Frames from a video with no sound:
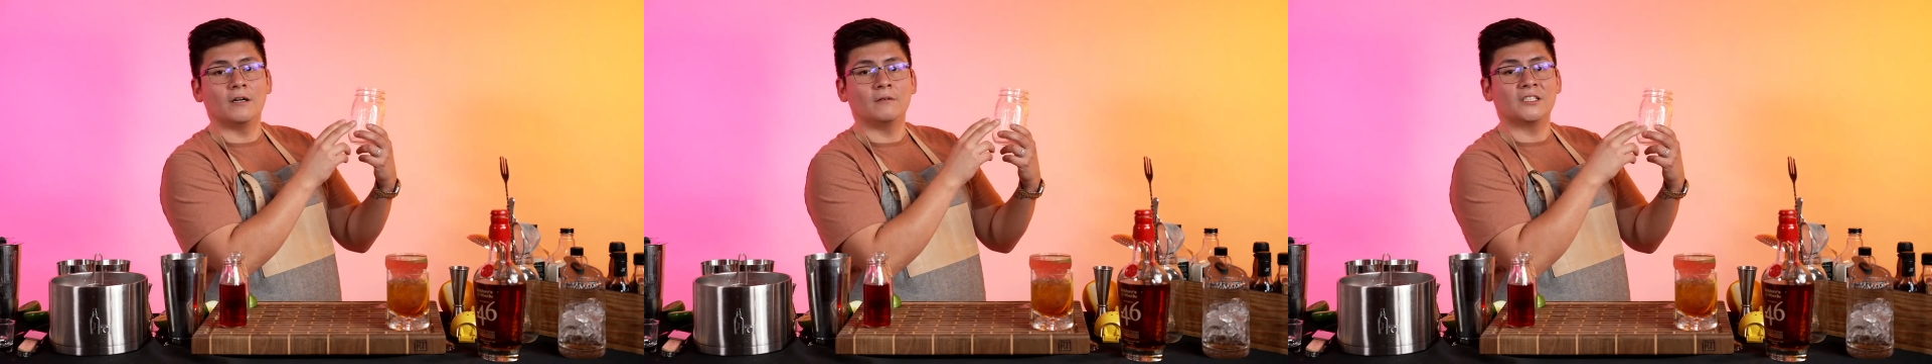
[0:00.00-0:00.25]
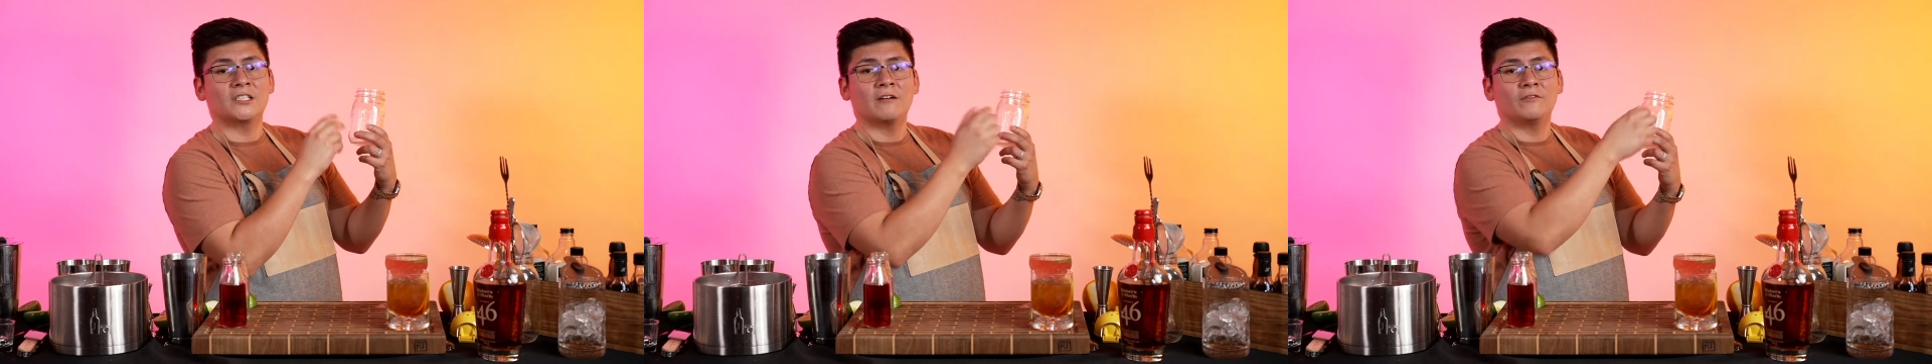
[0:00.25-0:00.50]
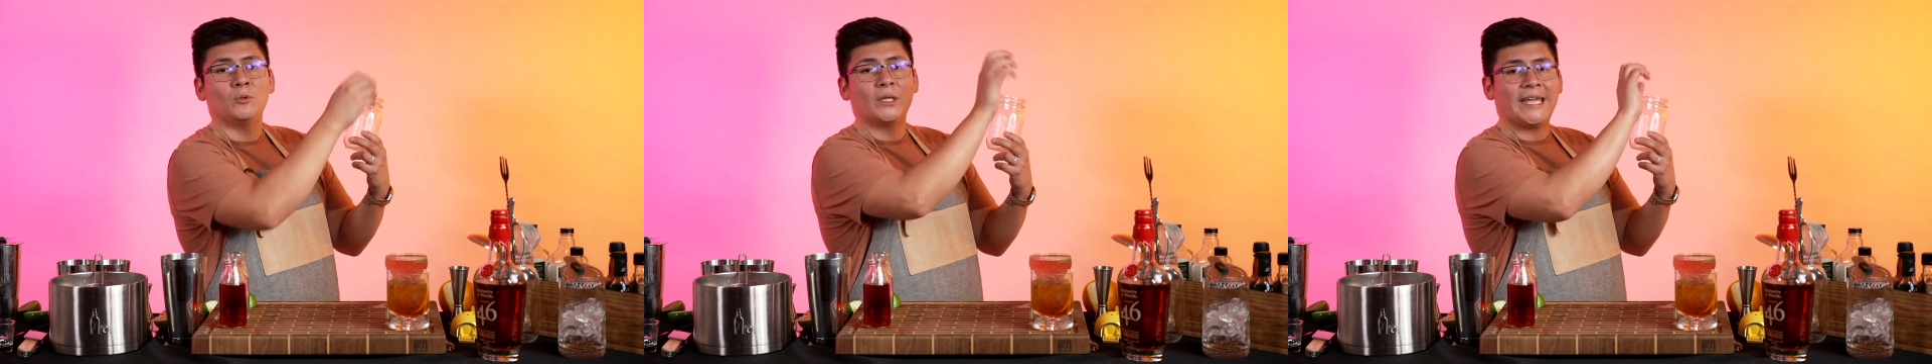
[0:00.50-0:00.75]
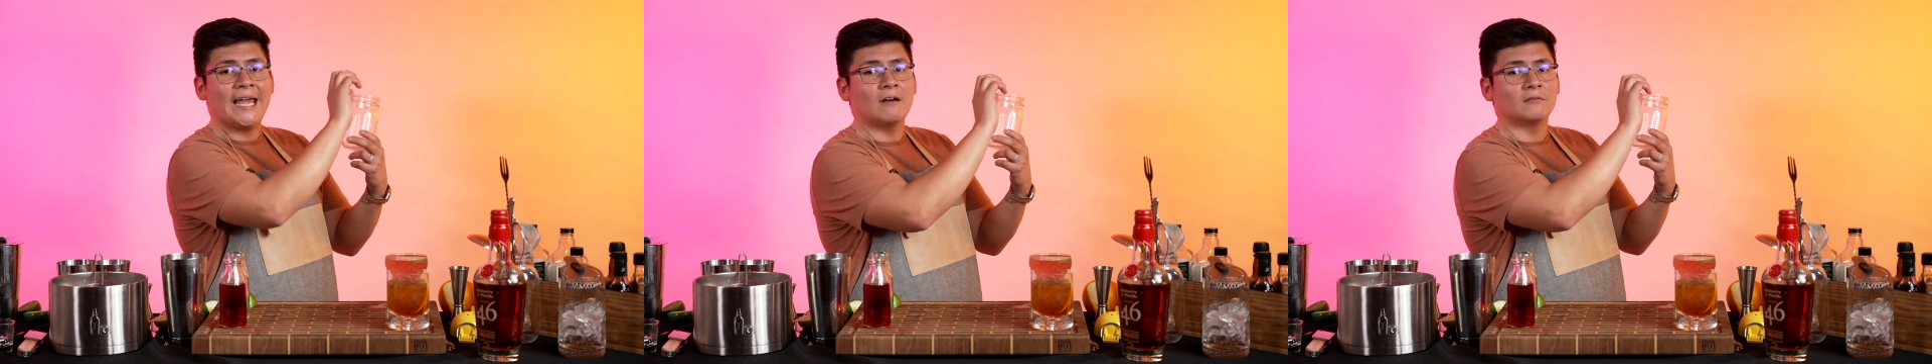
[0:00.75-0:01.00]
Instead of doing
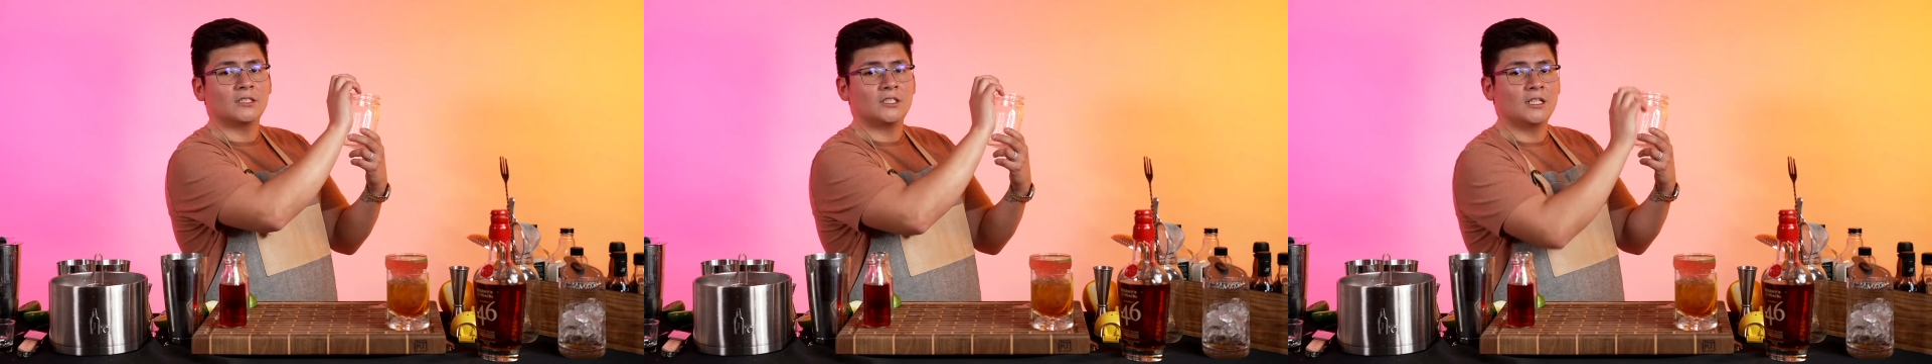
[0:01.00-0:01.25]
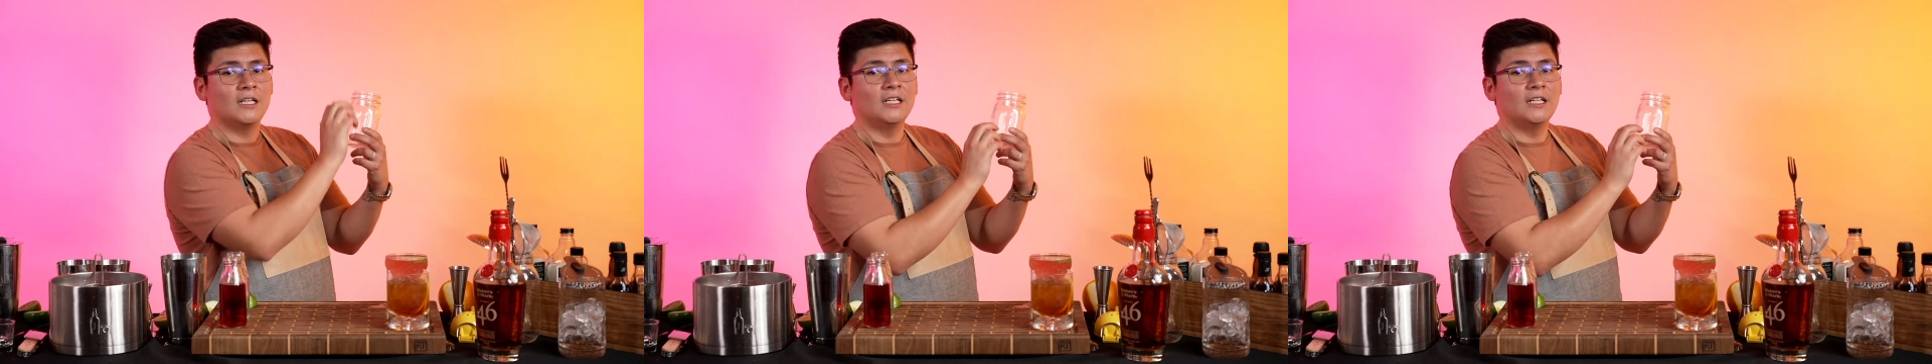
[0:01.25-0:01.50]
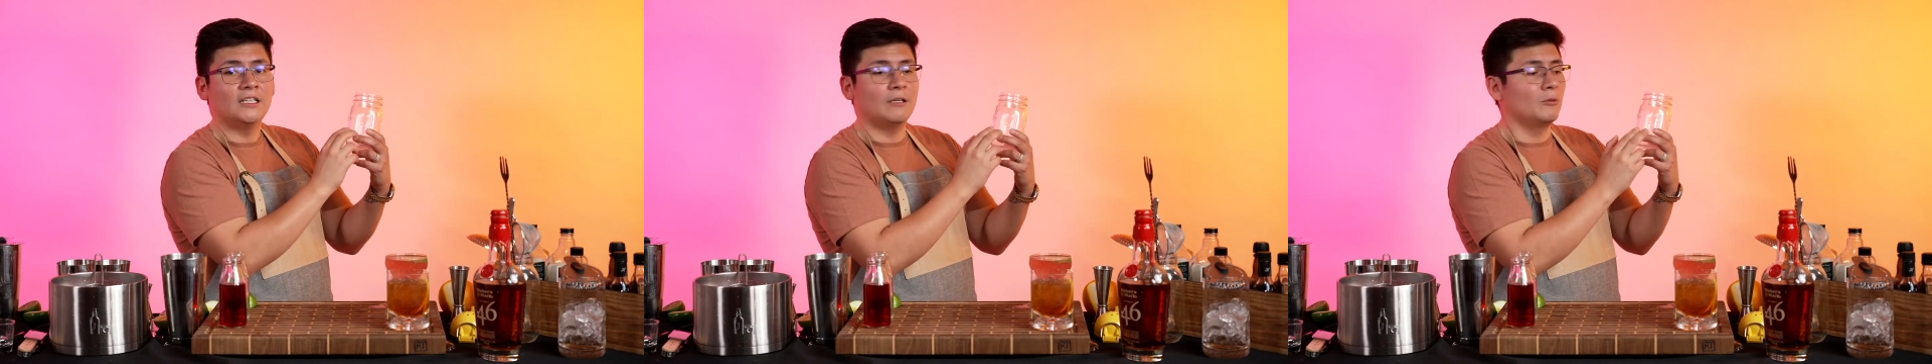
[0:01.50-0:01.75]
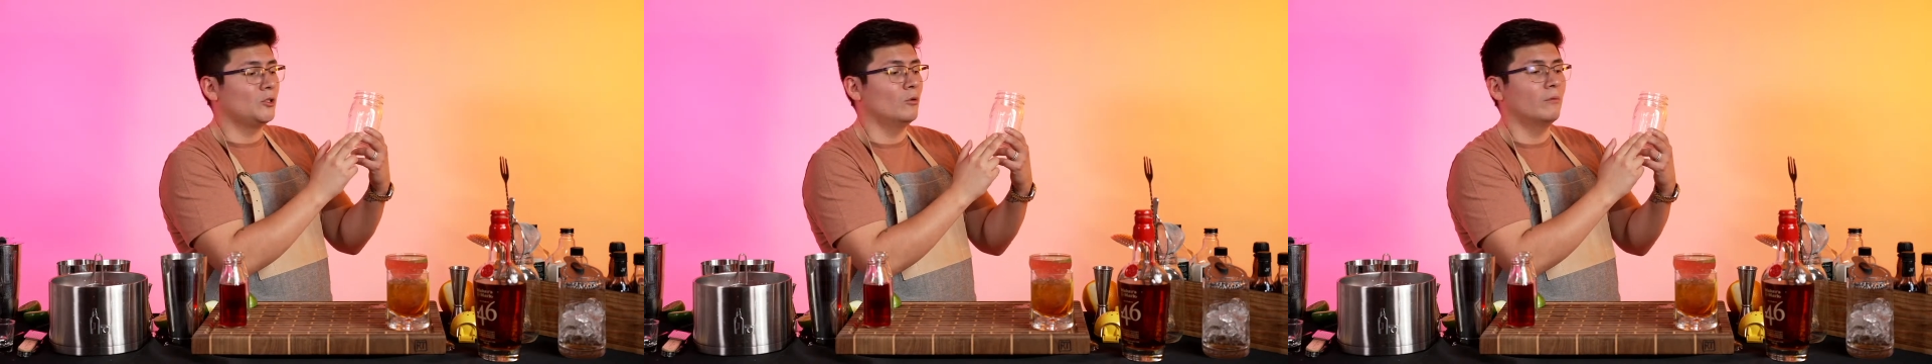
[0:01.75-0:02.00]
counts, they
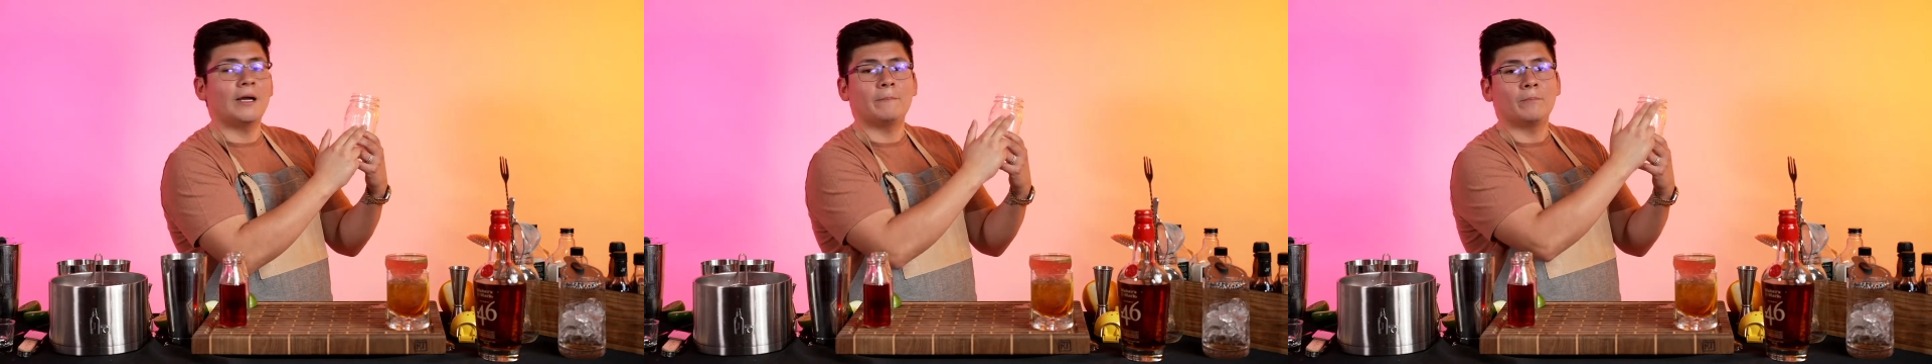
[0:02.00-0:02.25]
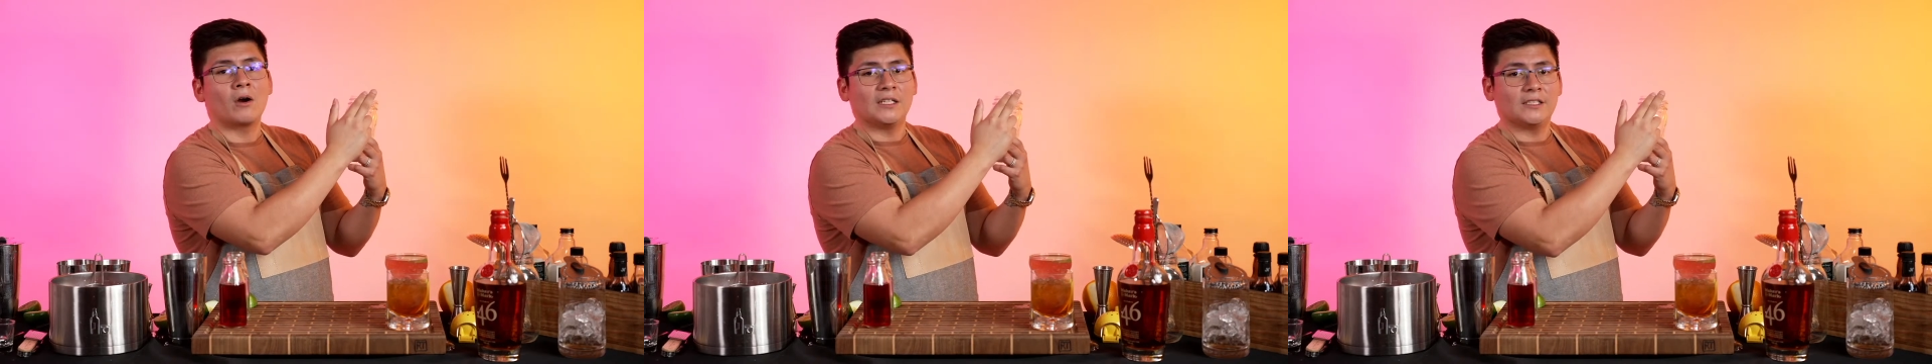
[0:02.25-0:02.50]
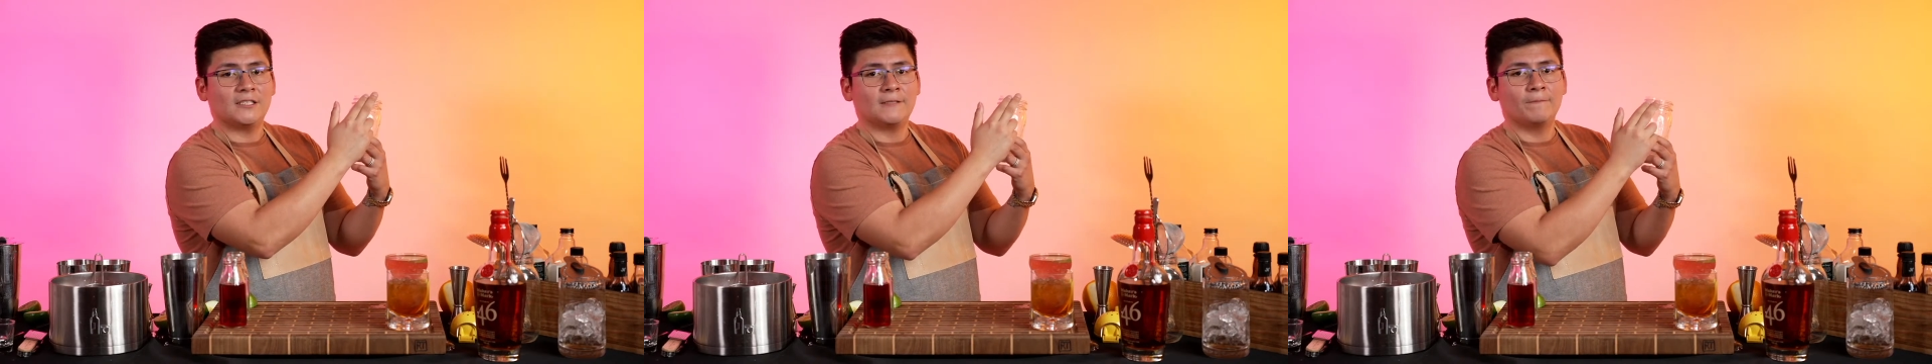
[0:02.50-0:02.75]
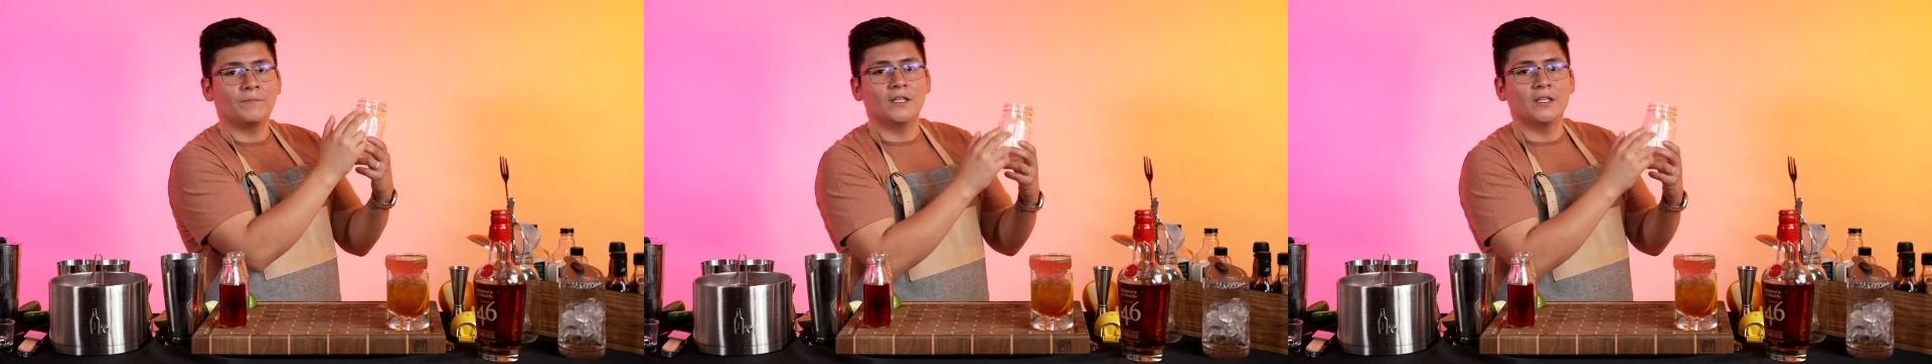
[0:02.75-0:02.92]
would do it by parts.